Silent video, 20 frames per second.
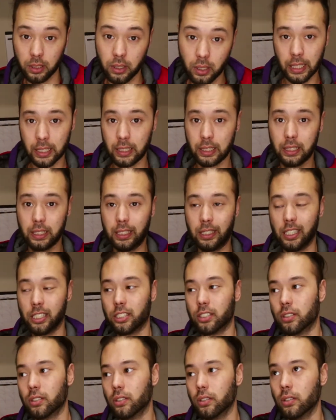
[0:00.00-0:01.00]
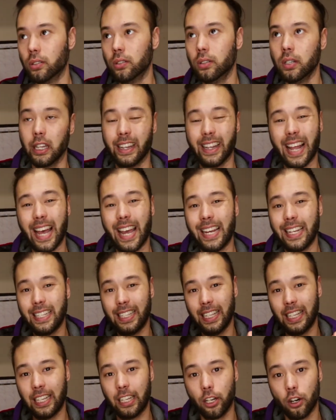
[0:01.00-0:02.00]
It's digital
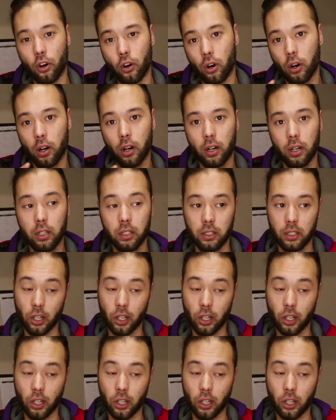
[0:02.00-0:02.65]
lightening or